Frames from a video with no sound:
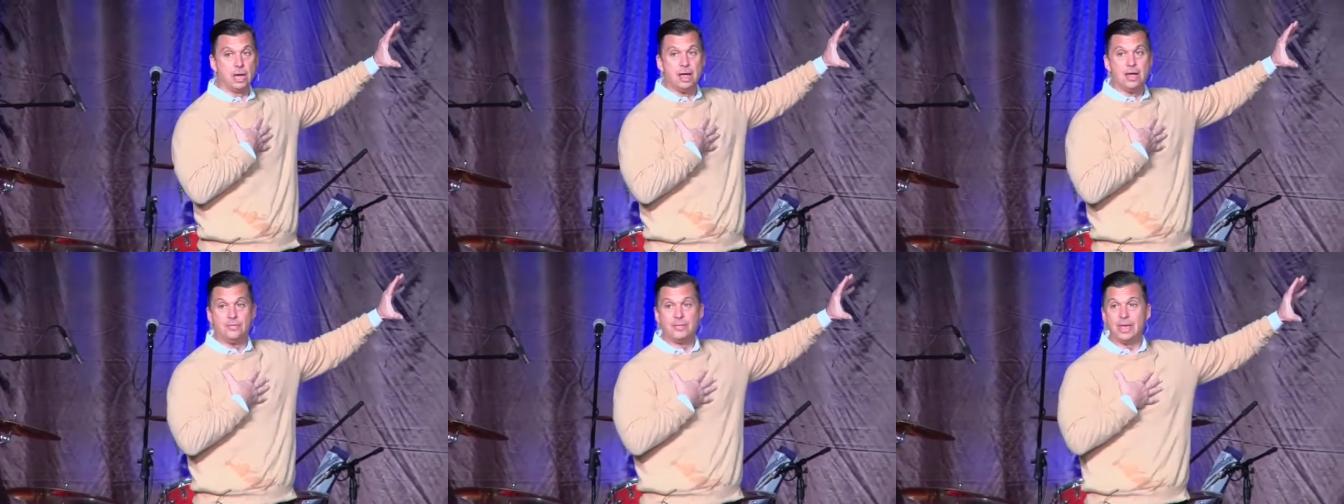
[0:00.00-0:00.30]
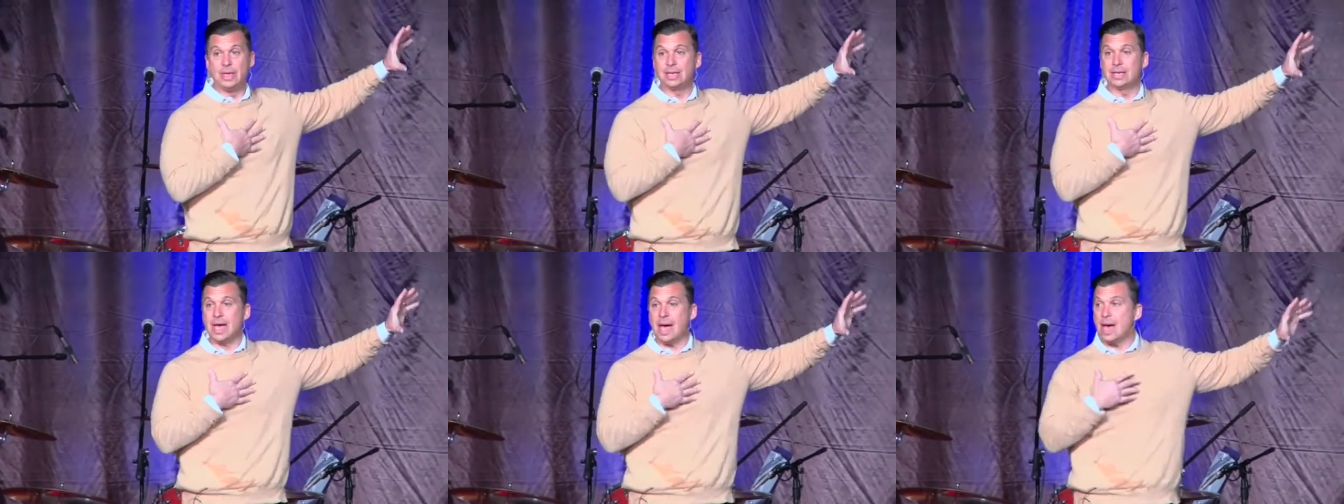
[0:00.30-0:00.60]

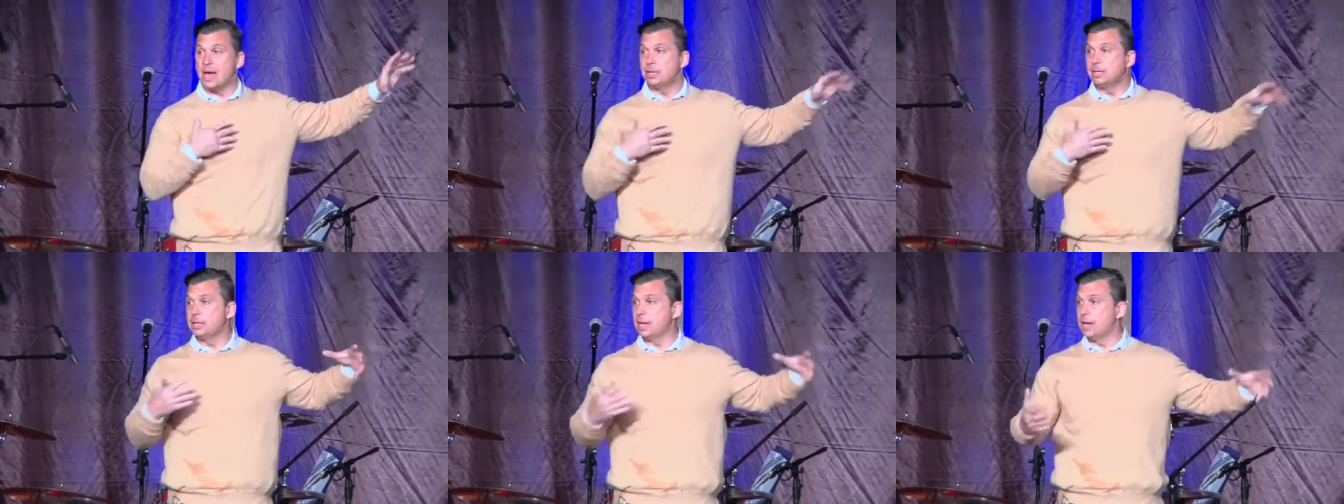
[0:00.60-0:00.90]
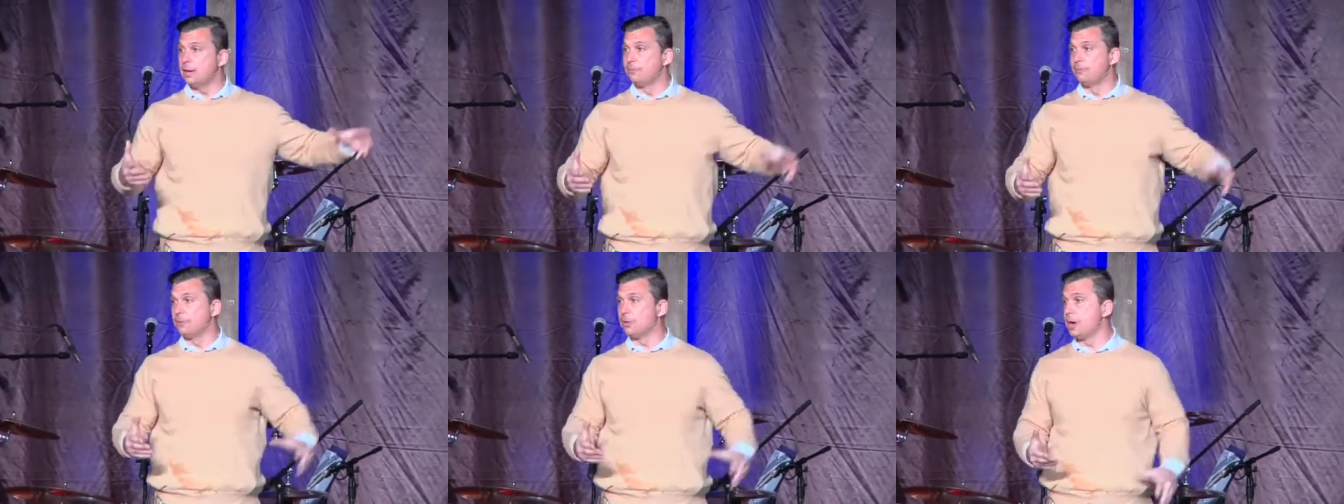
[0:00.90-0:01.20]
that God came
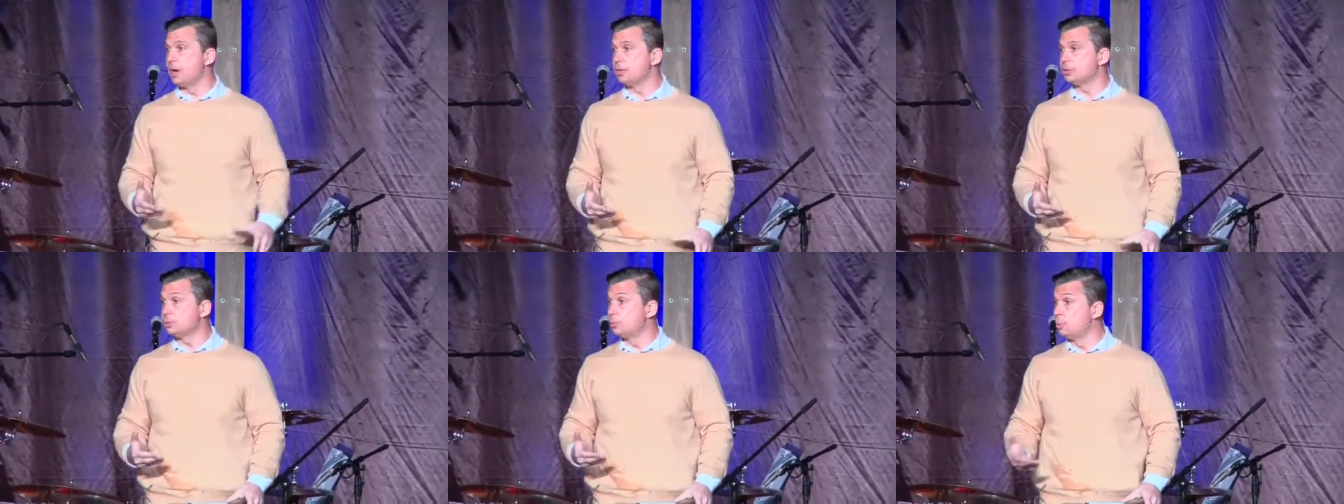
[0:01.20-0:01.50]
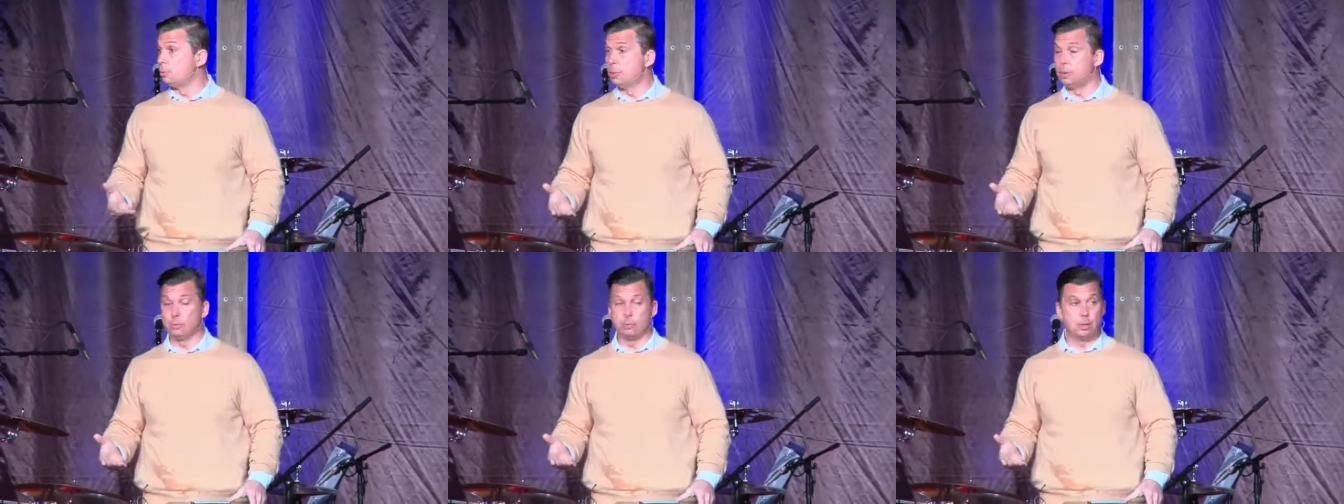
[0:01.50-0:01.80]
for us when
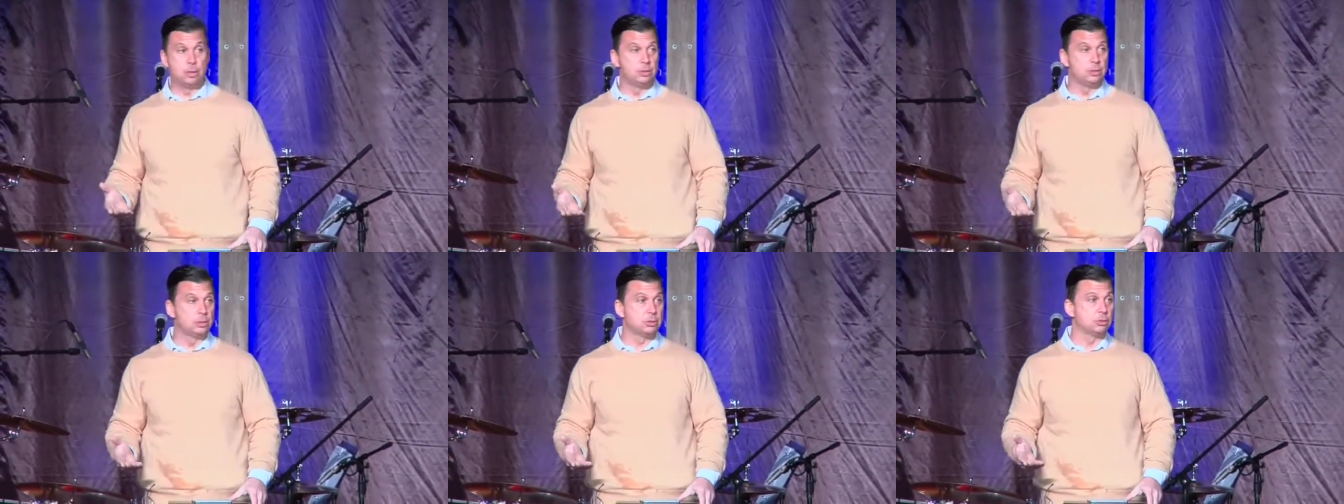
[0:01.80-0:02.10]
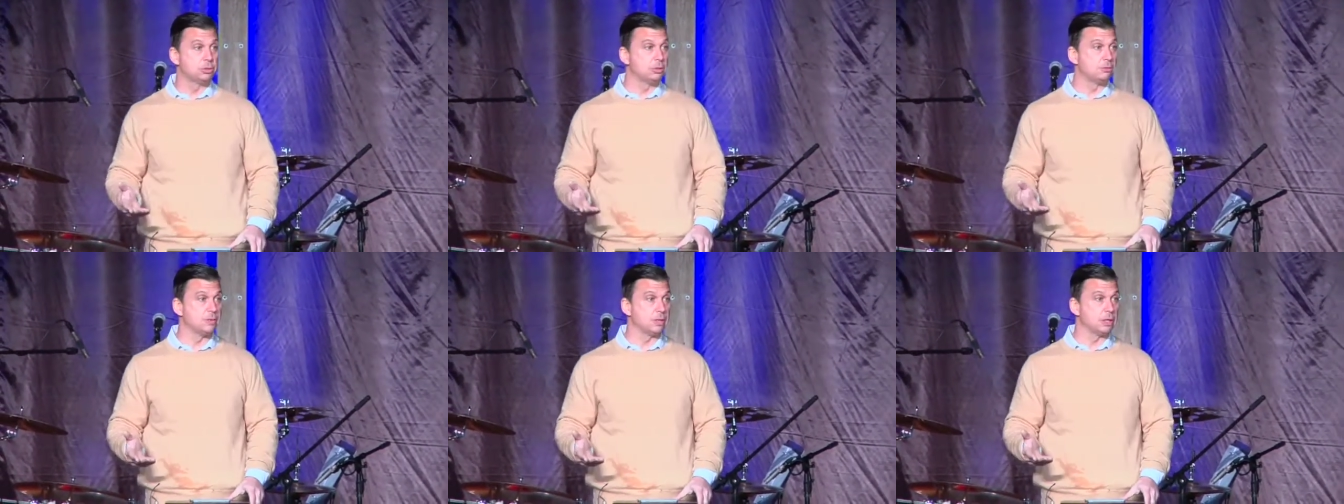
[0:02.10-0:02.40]
we were
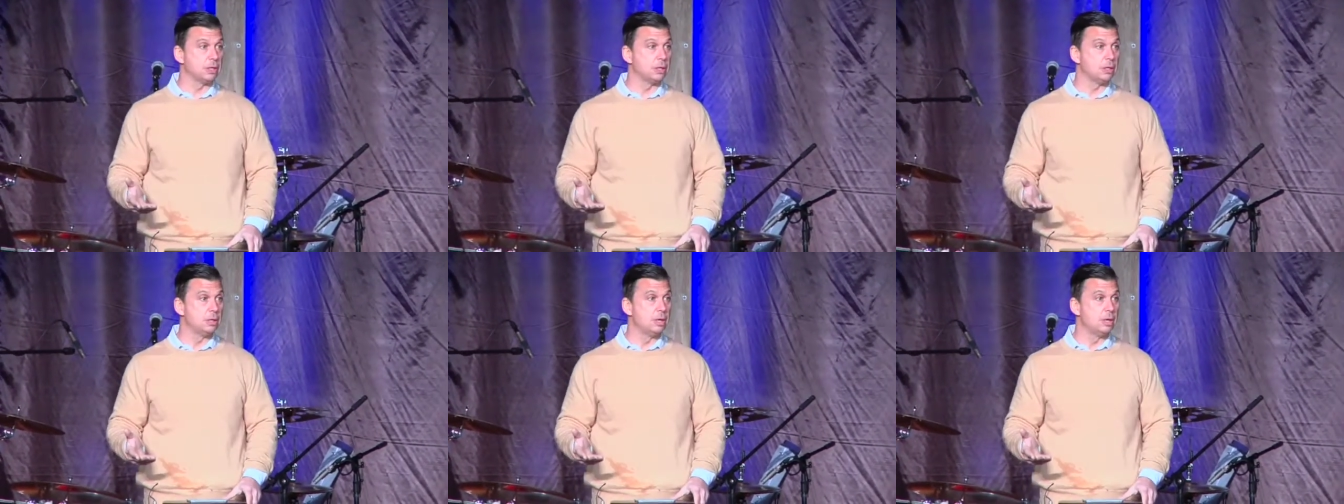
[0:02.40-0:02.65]
undeserving.